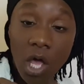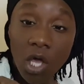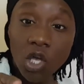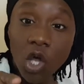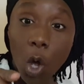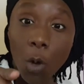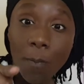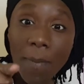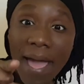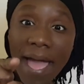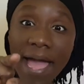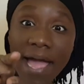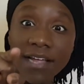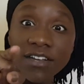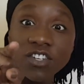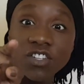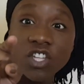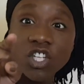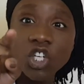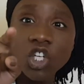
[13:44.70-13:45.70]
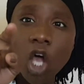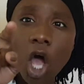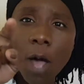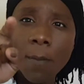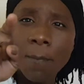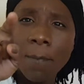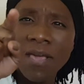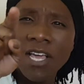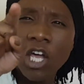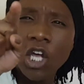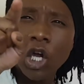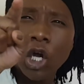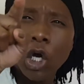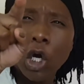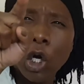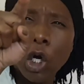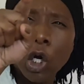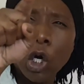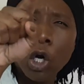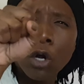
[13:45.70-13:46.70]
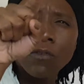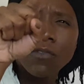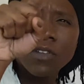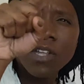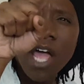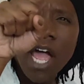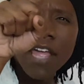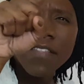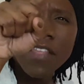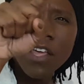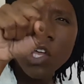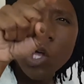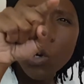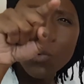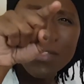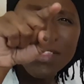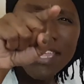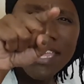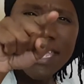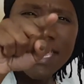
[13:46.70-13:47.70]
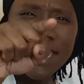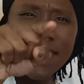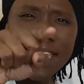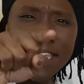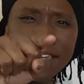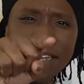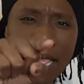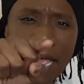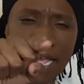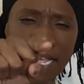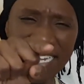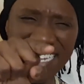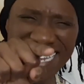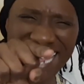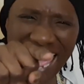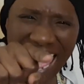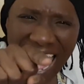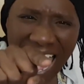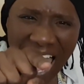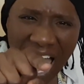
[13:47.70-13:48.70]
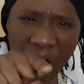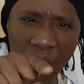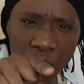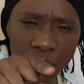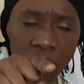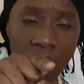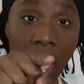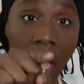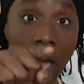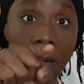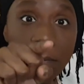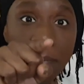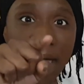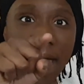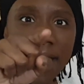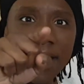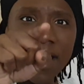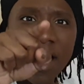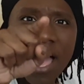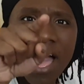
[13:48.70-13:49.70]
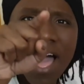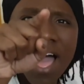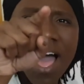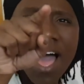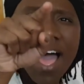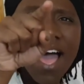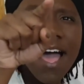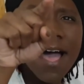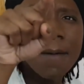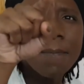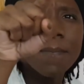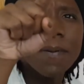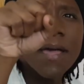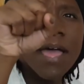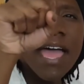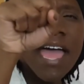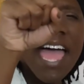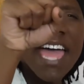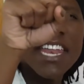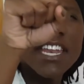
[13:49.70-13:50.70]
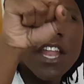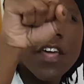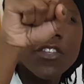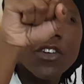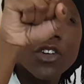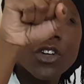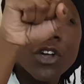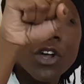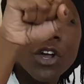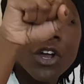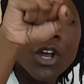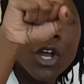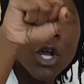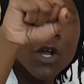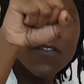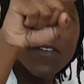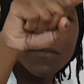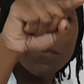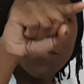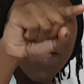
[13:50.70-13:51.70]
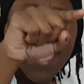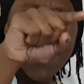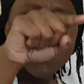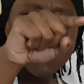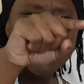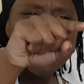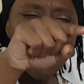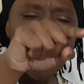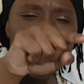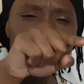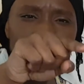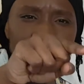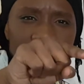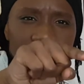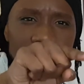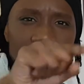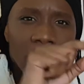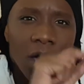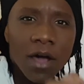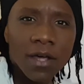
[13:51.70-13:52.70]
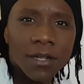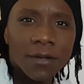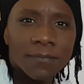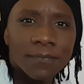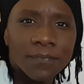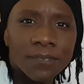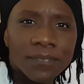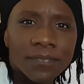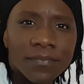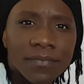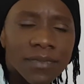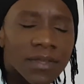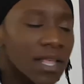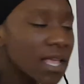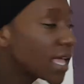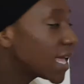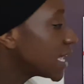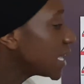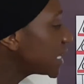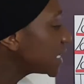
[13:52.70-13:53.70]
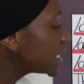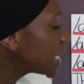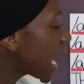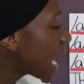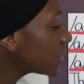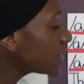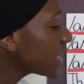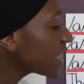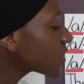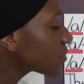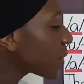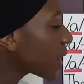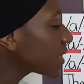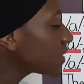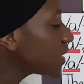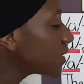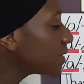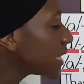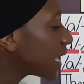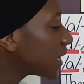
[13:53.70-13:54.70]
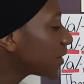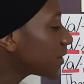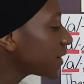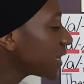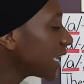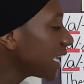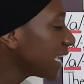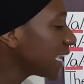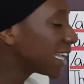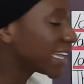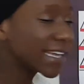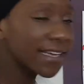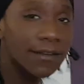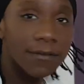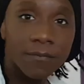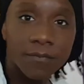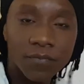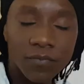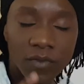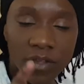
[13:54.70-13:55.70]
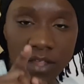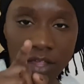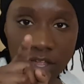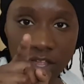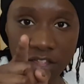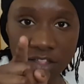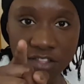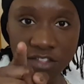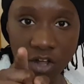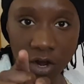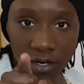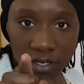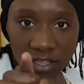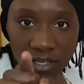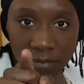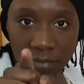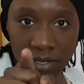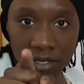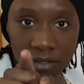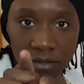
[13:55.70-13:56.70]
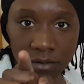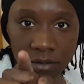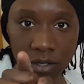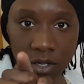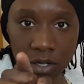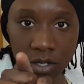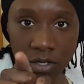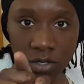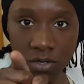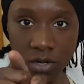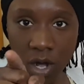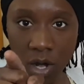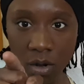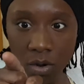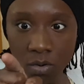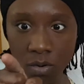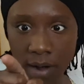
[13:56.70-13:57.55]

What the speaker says: Go back to the top. Make a curved line that goes in, down, back up, and another curve and back down to the bottom. Now let's write the letter E. Start in the middle. Go